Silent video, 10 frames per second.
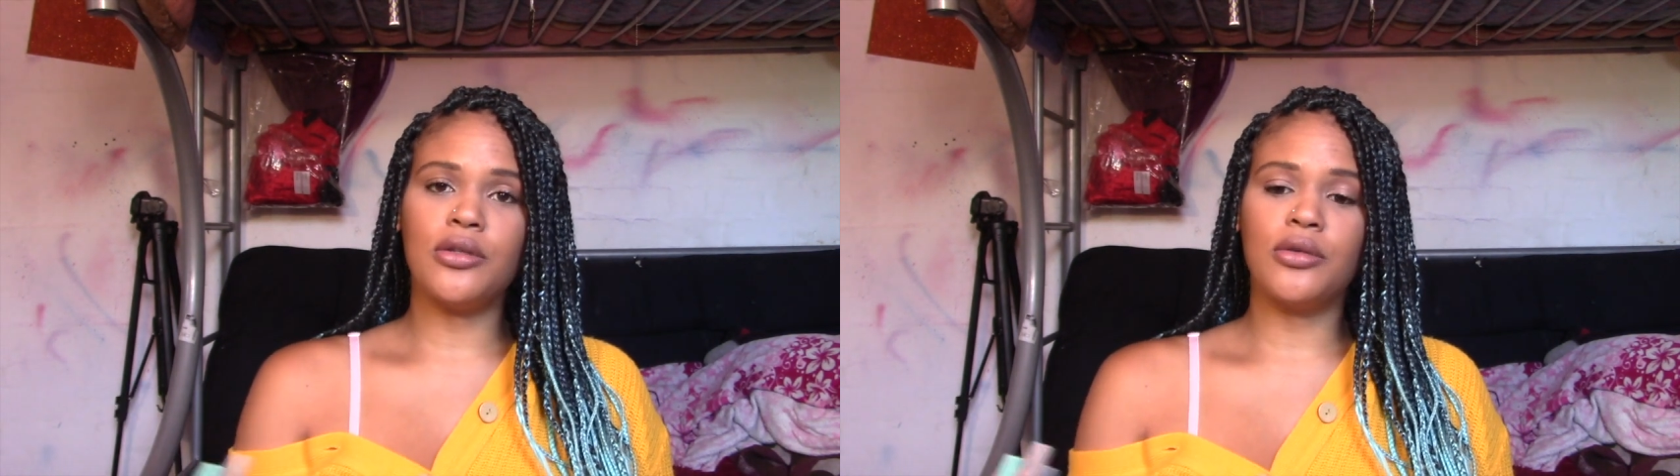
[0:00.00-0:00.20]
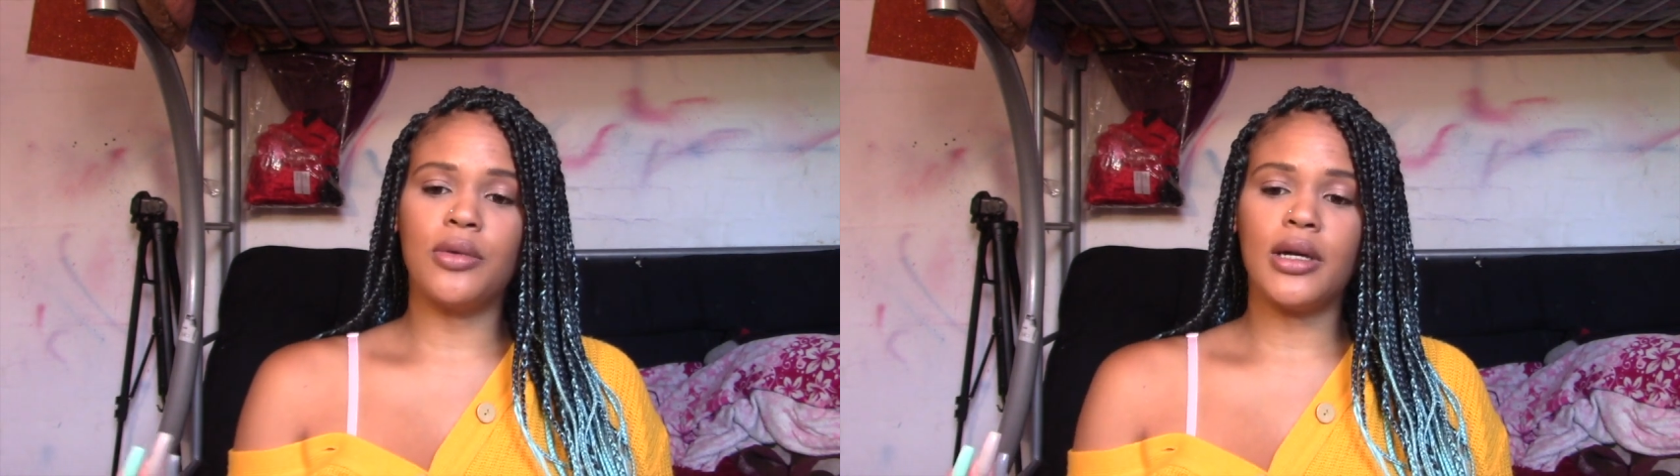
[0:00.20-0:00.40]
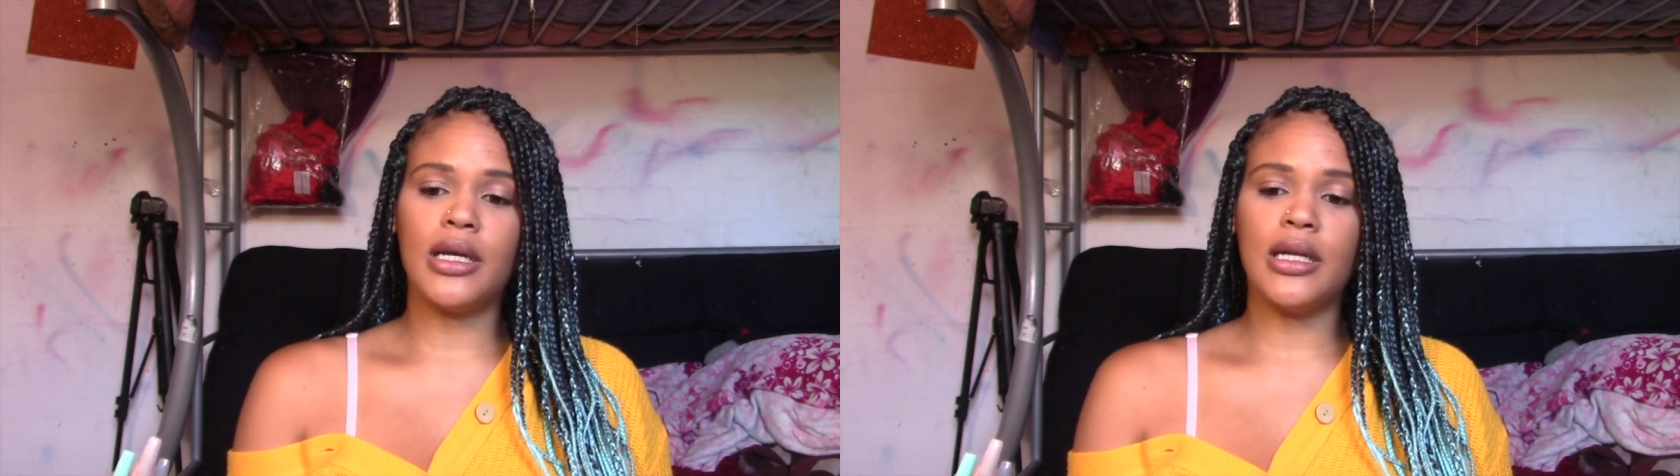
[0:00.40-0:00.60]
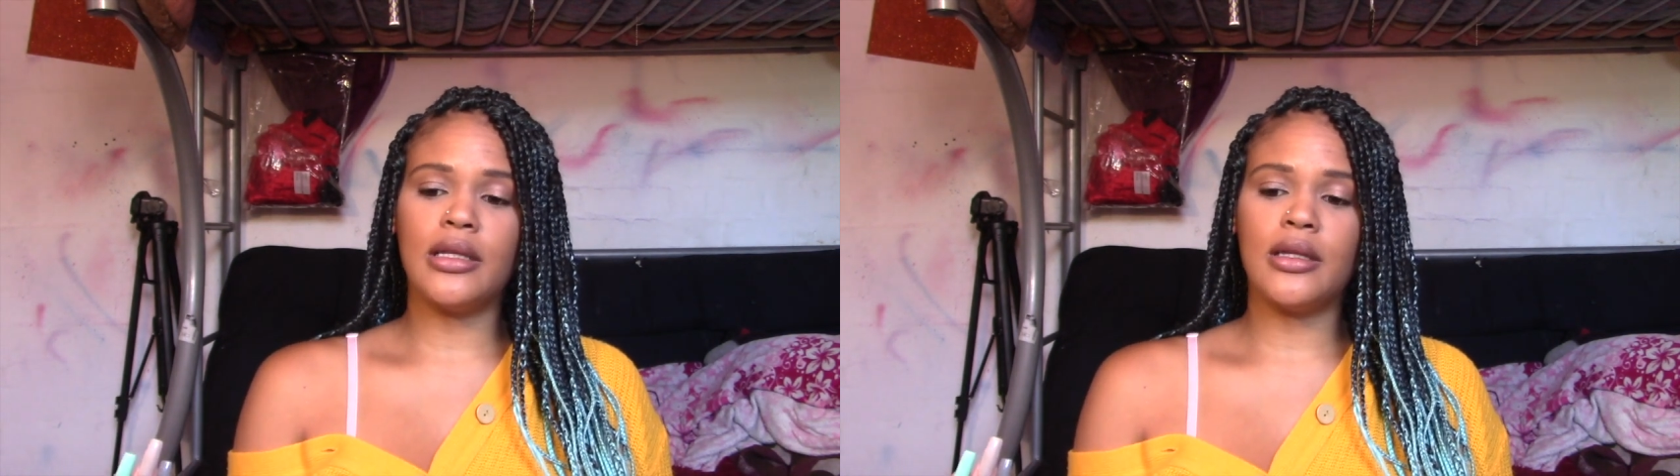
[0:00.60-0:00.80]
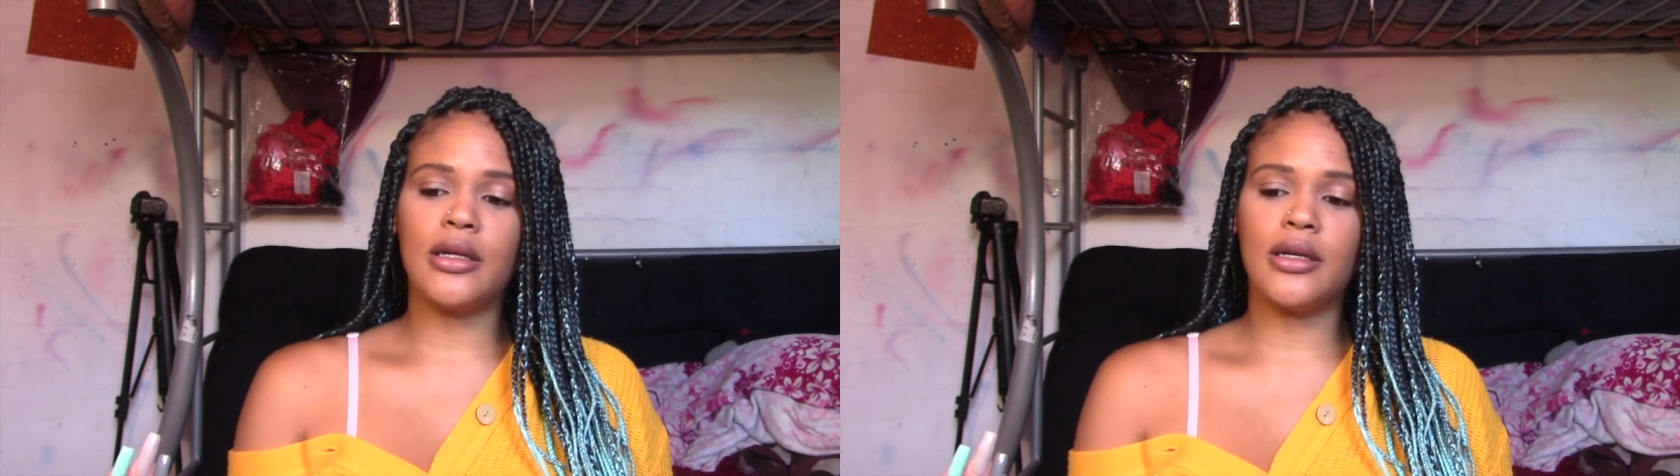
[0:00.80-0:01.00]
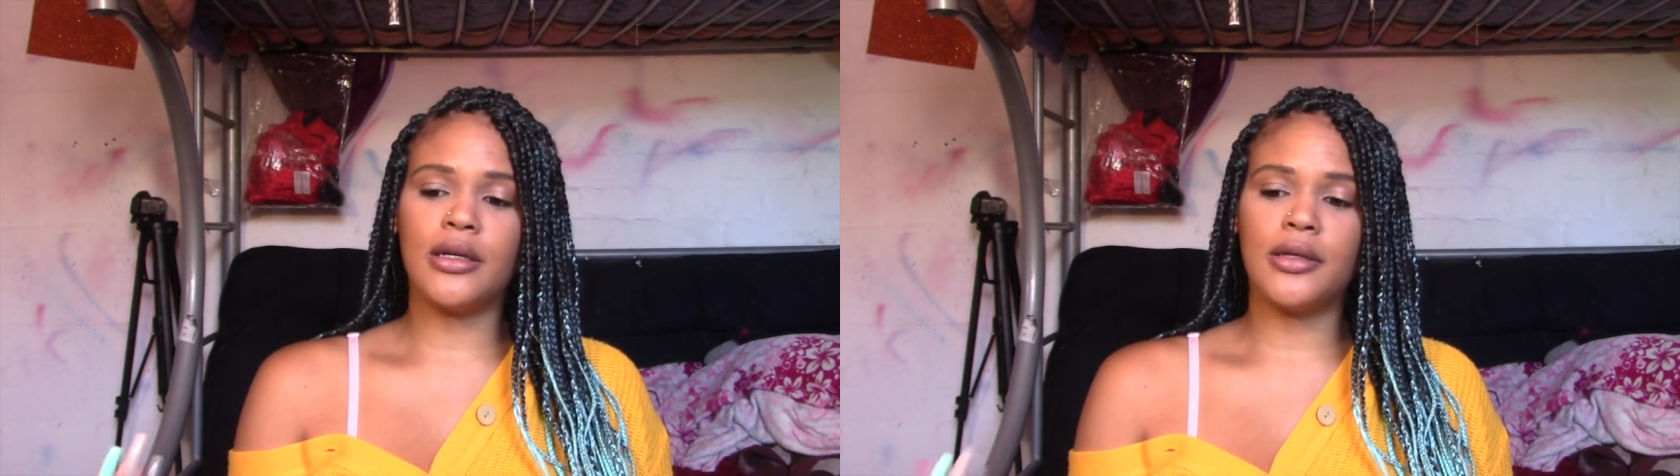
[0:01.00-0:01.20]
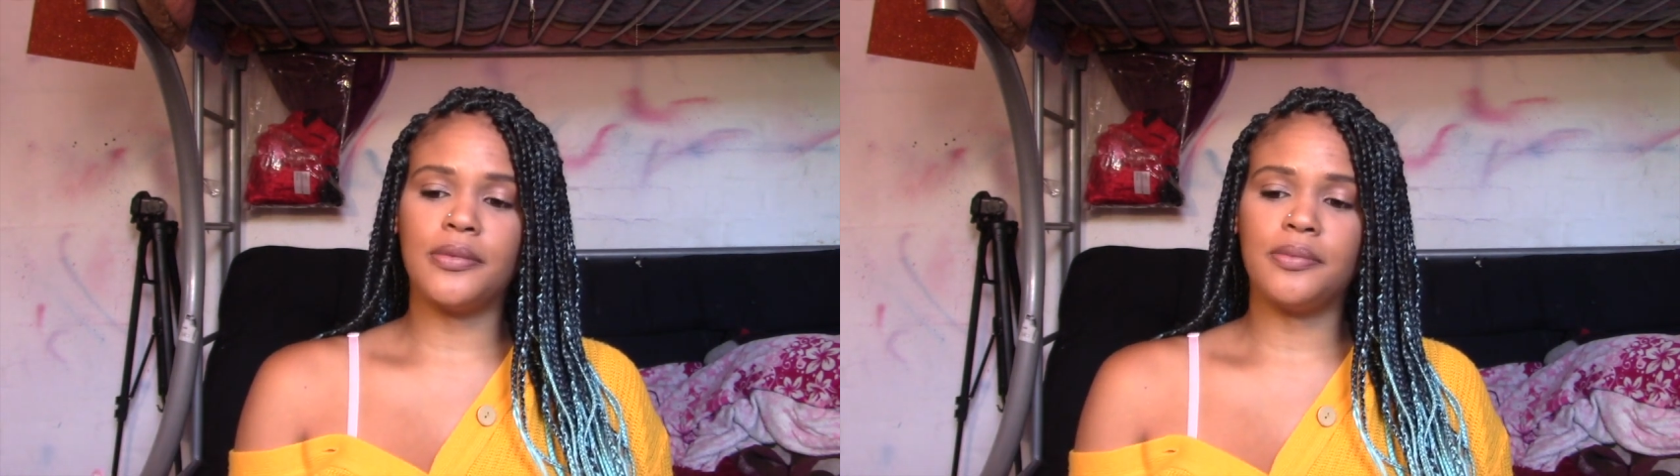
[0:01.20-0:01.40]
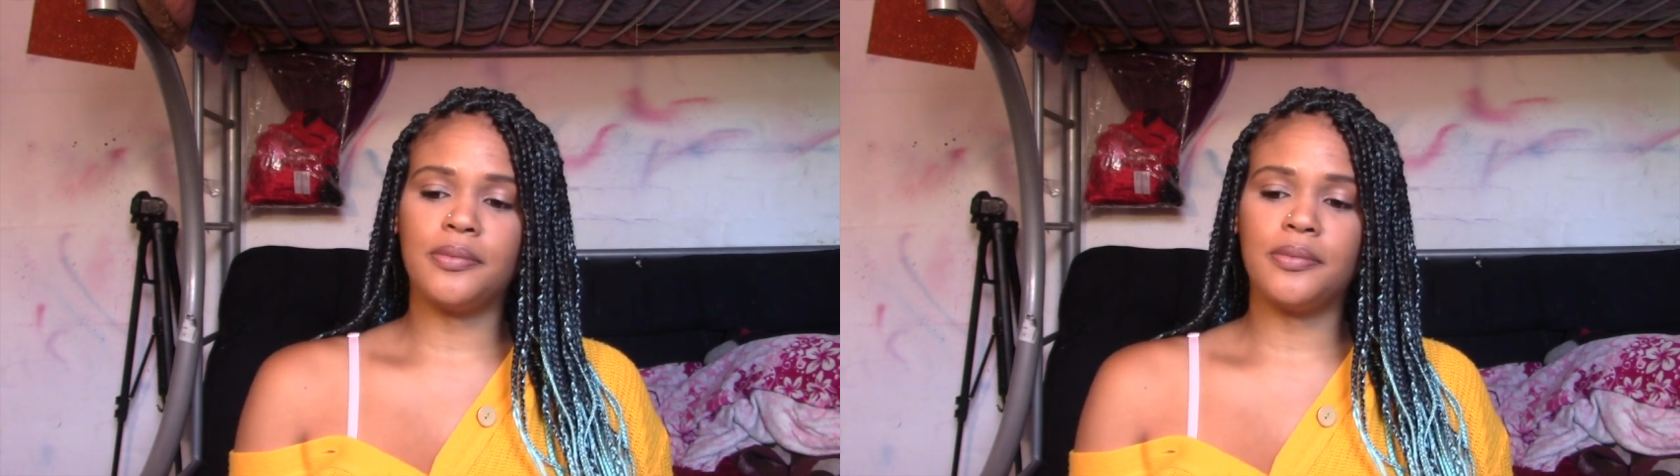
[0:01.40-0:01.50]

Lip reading: who were in the